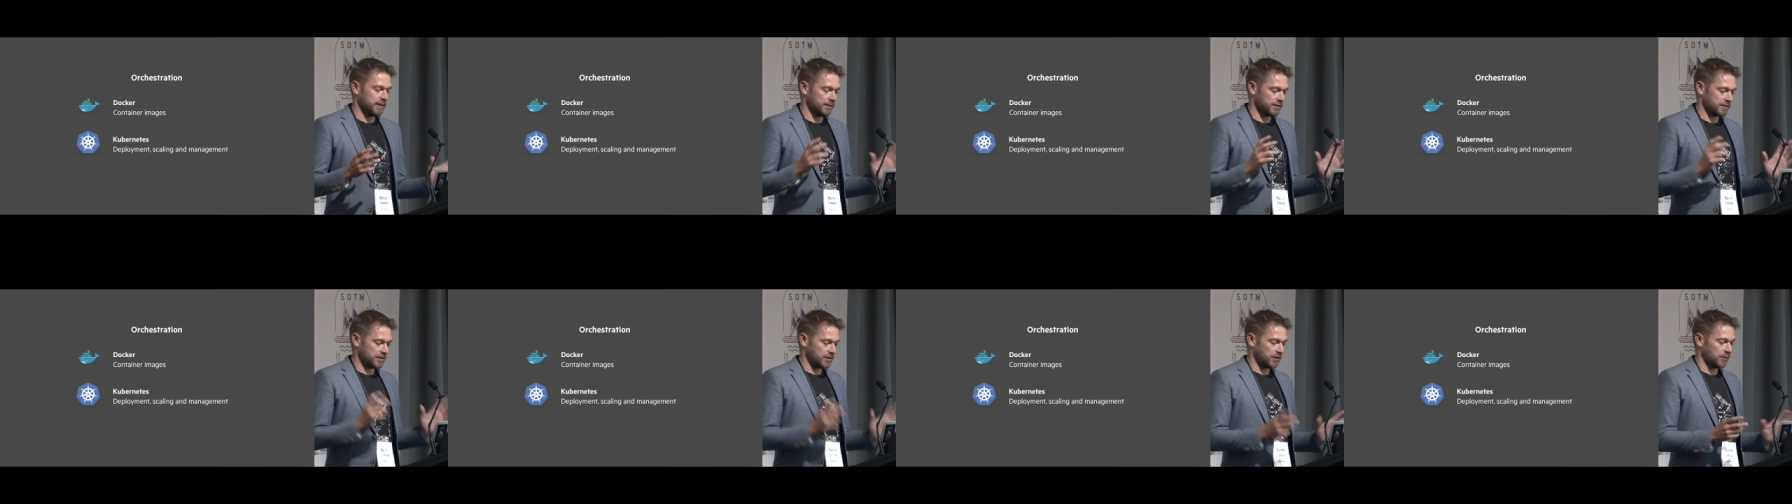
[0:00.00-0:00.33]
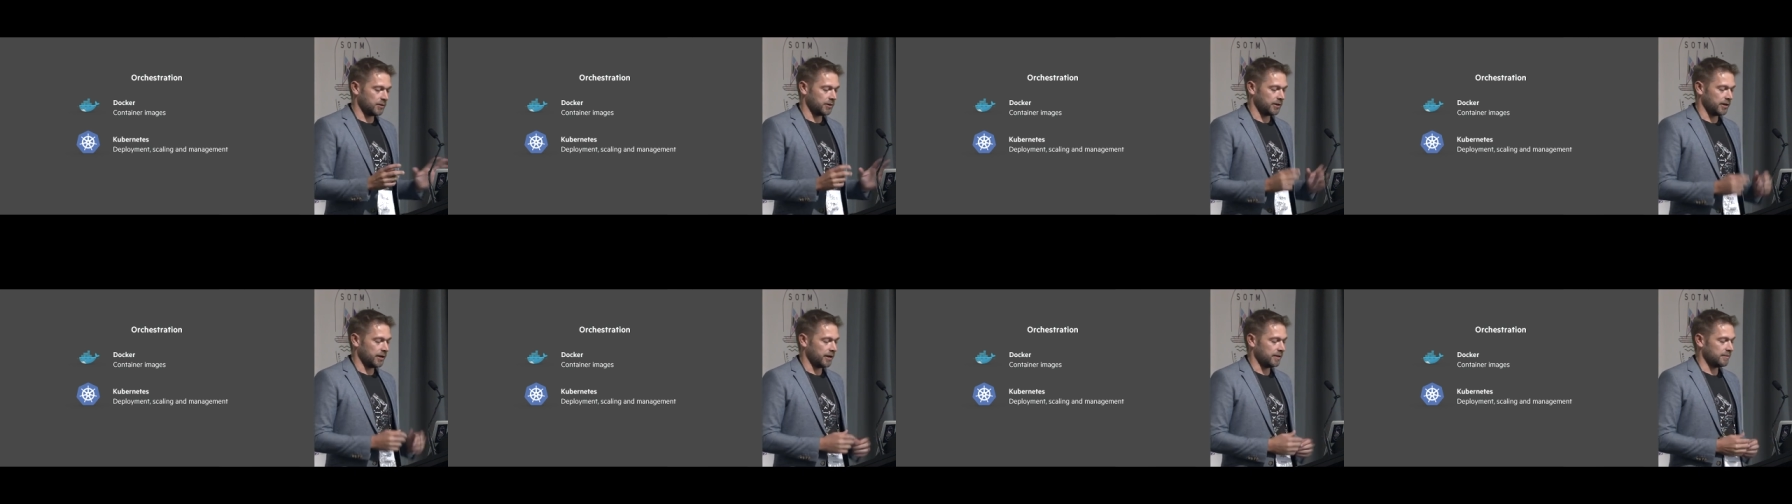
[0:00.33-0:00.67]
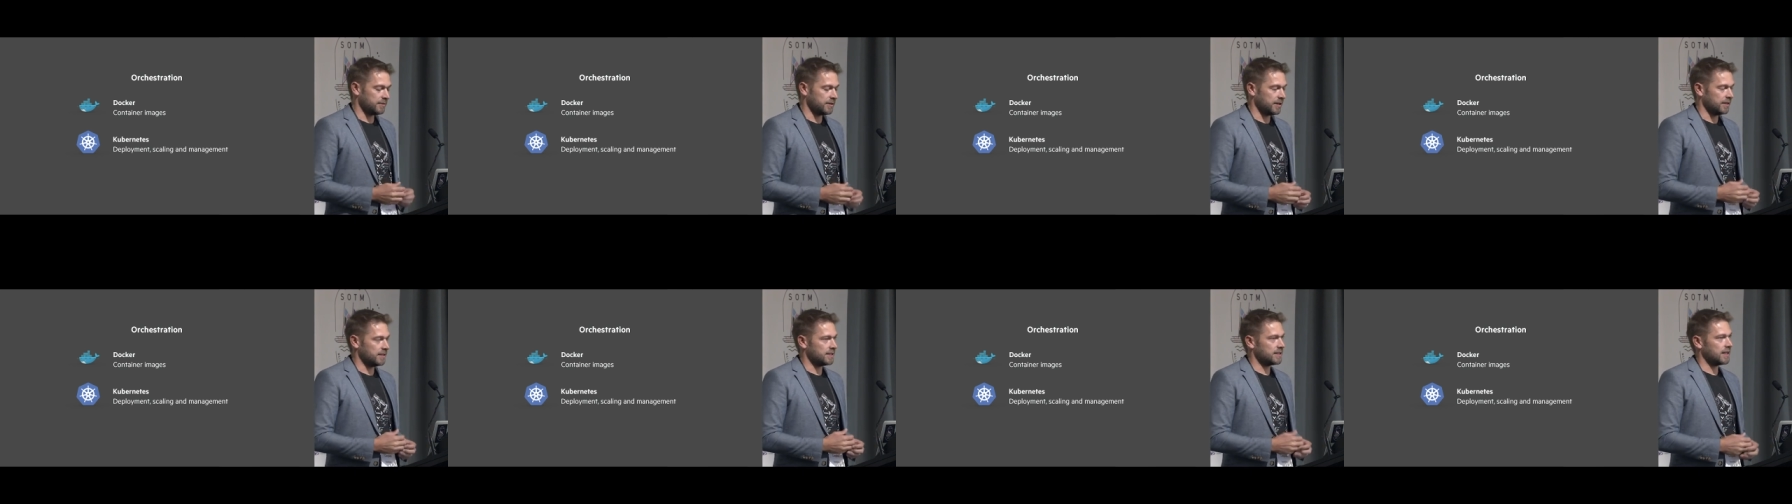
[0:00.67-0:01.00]
It's so good.
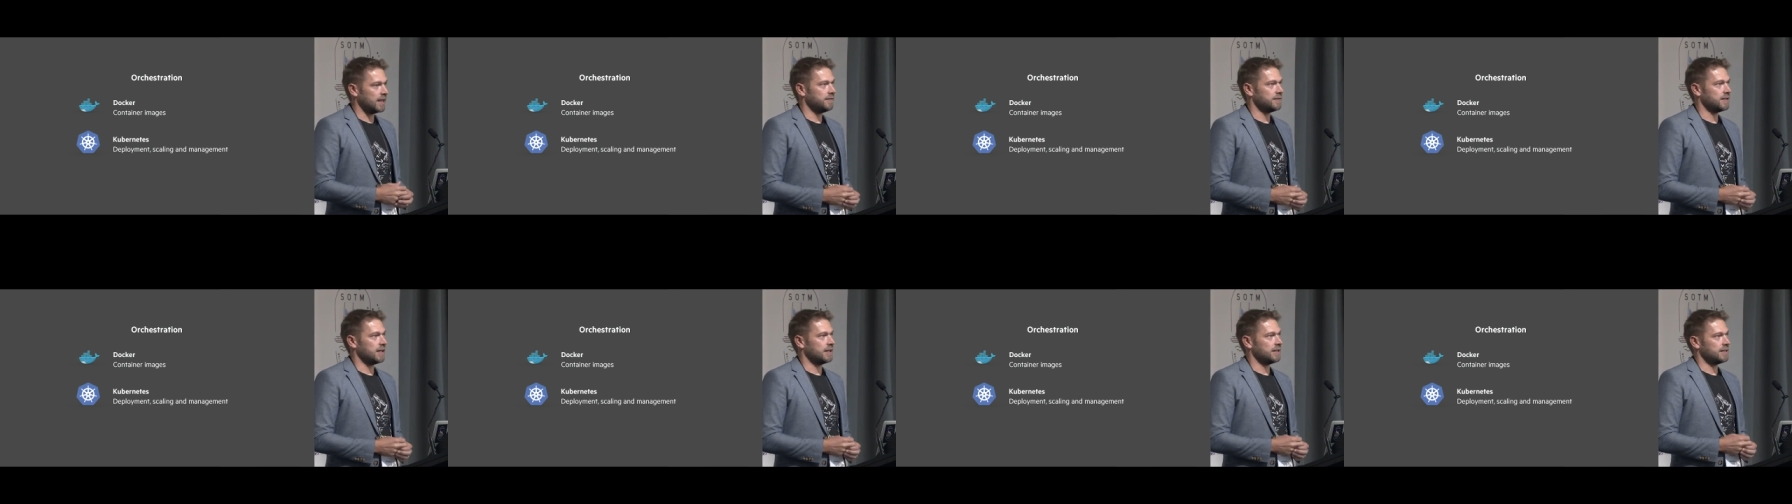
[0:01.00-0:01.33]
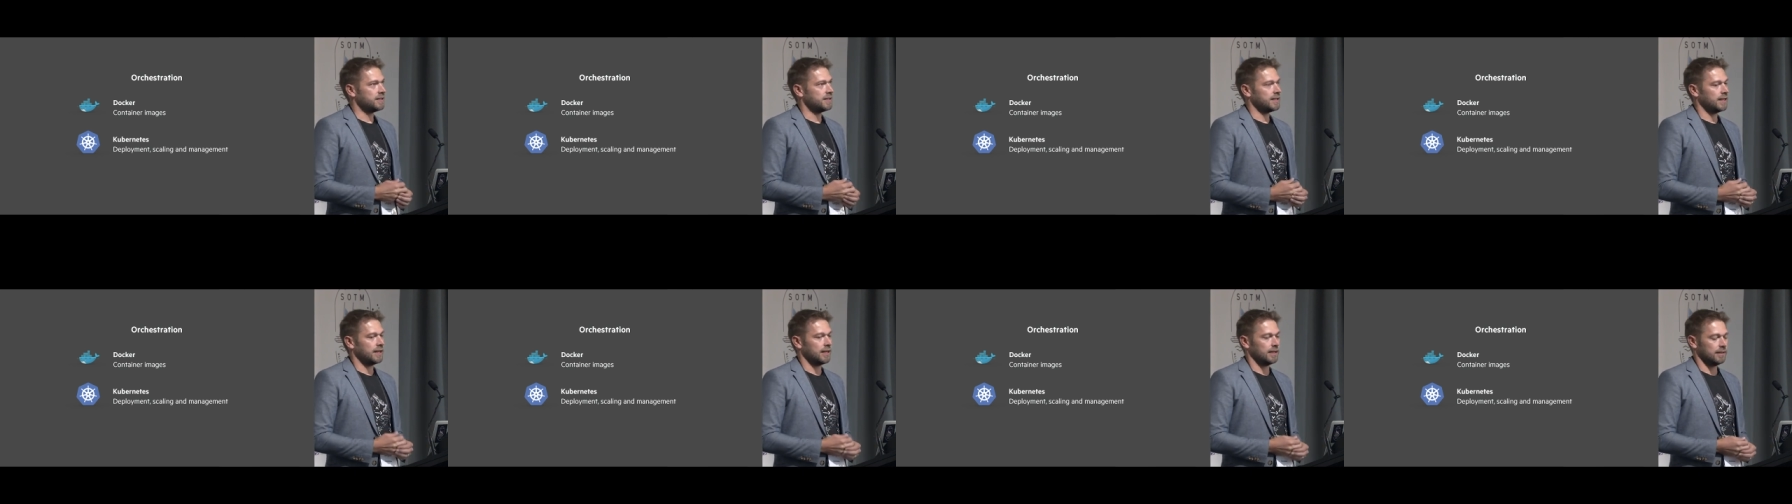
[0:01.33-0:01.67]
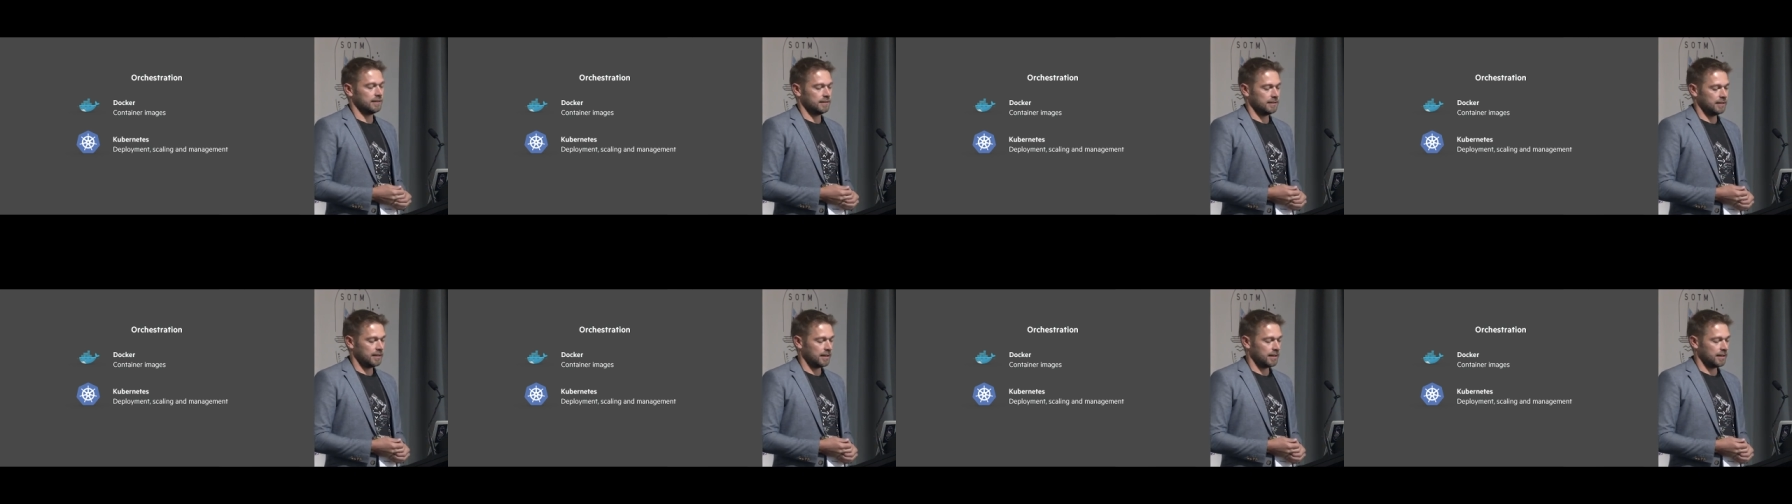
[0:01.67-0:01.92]
it saves us uh,